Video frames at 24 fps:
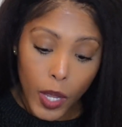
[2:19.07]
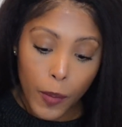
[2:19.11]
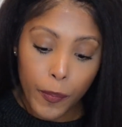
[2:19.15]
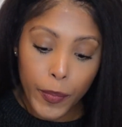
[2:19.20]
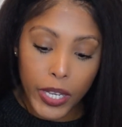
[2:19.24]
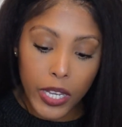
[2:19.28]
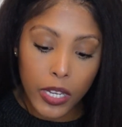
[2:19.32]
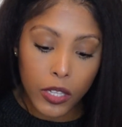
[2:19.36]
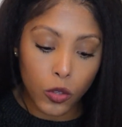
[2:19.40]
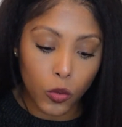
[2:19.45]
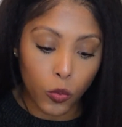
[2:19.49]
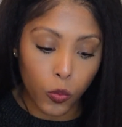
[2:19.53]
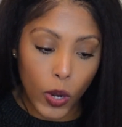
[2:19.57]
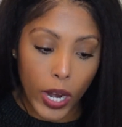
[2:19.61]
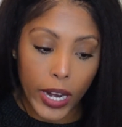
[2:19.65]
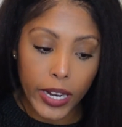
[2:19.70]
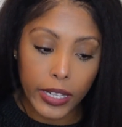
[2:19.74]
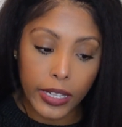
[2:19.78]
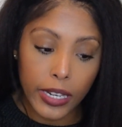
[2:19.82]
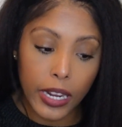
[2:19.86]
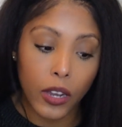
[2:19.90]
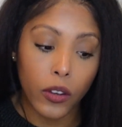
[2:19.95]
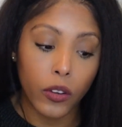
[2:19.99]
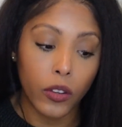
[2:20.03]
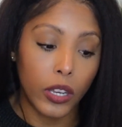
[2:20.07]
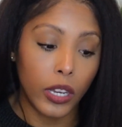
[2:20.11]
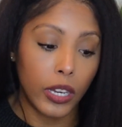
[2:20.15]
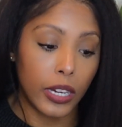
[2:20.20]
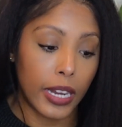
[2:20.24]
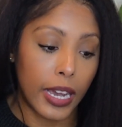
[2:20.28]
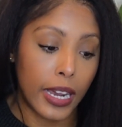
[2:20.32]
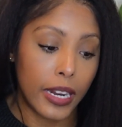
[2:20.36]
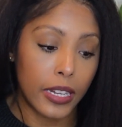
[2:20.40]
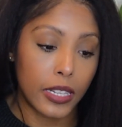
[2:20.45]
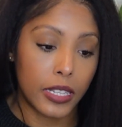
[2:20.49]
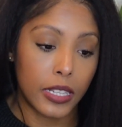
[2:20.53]
Because right now in the
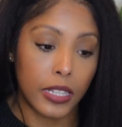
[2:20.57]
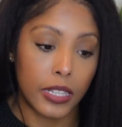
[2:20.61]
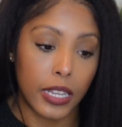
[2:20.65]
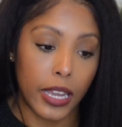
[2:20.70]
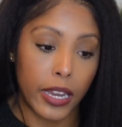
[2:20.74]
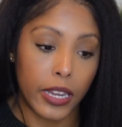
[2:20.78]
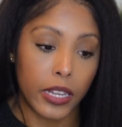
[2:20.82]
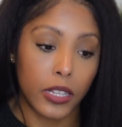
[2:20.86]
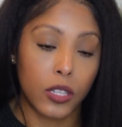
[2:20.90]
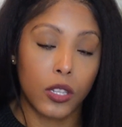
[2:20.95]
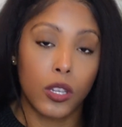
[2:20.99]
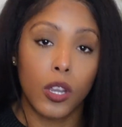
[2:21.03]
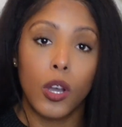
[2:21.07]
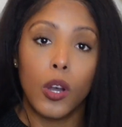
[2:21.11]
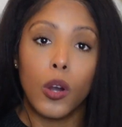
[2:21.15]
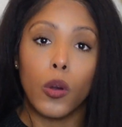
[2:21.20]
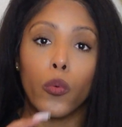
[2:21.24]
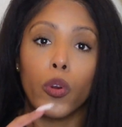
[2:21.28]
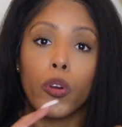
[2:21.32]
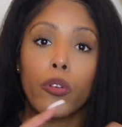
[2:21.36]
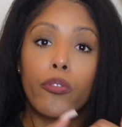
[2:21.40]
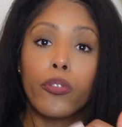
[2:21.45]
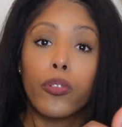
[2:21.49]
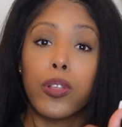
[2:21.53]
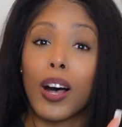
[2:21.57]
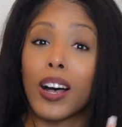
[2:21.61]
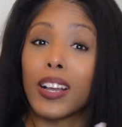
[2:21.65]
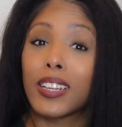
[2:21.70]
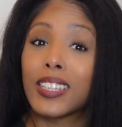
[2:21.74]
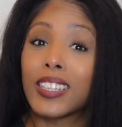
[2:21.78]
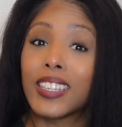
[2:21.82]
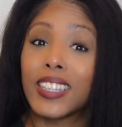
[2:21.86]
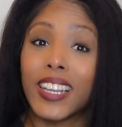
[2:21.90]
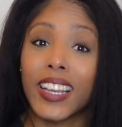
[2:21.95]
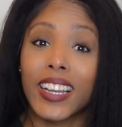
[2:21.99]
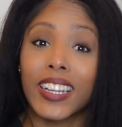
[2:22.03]
United States, we've
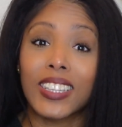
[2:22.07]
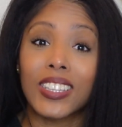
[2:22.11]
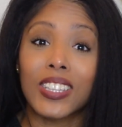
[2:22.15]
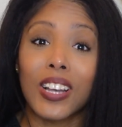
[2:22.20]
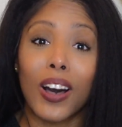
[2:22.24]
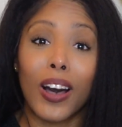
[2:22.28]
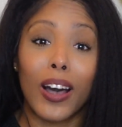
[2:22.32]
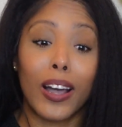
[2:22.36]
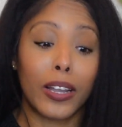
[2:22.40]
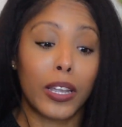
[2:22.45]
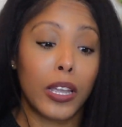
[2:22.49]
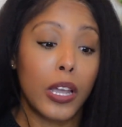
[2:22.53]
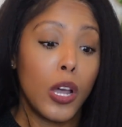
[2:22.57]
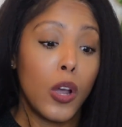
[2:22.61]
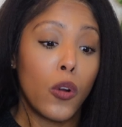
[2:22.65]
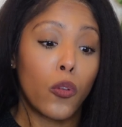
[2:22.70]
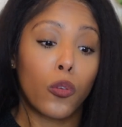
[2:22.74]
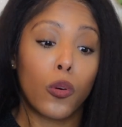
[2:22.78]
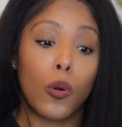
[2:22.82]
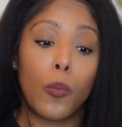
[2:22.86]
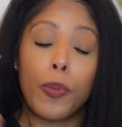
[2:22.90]
lost TikTok.